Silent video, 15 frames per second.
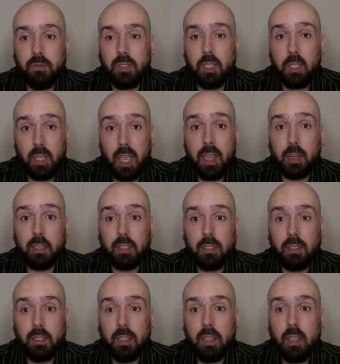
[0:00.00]
You can.
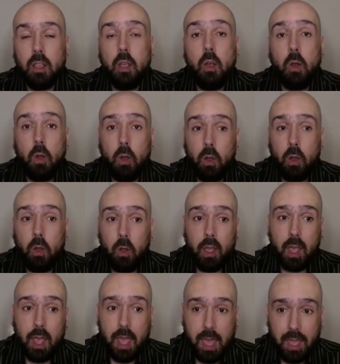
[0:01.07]

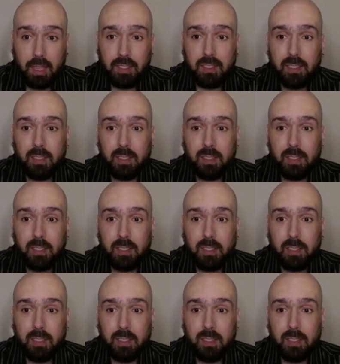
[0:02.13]
And